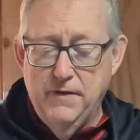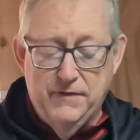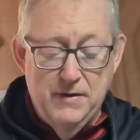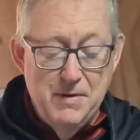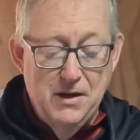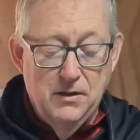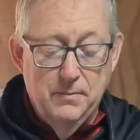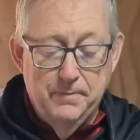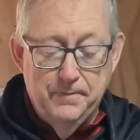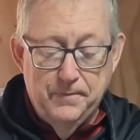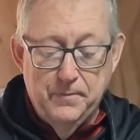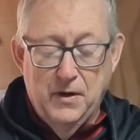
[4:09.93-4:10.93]
50mm
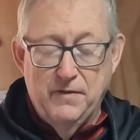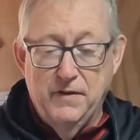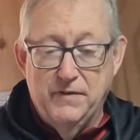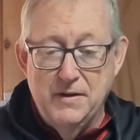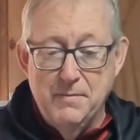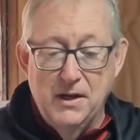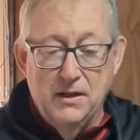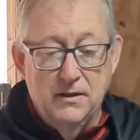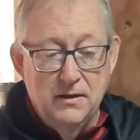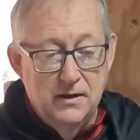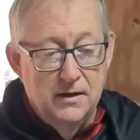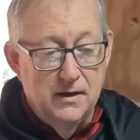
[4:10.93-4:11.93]
by
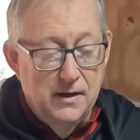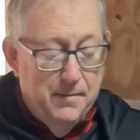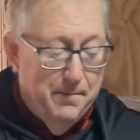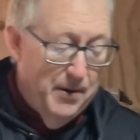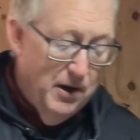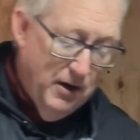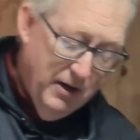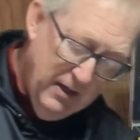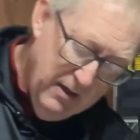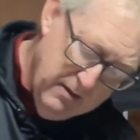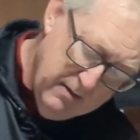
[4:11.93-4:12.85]
50mm by,